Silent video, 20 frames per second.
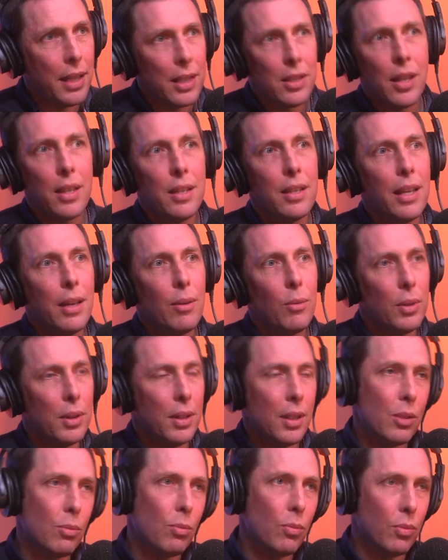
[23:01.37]
that's how you get what
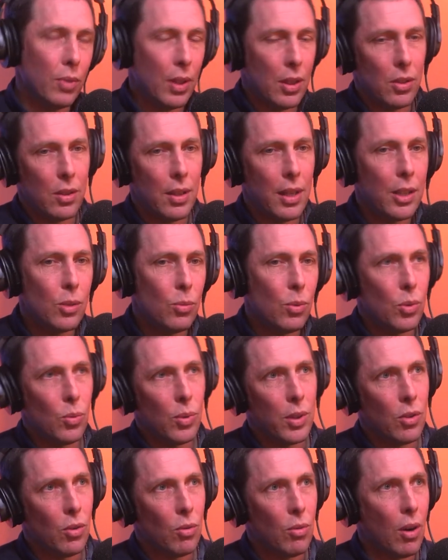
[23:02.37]
these these things which
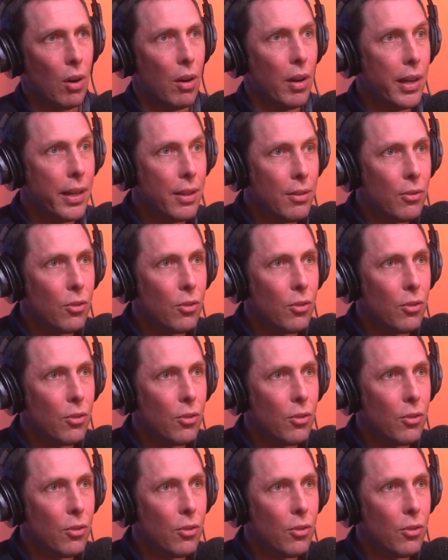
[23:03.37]
we call iron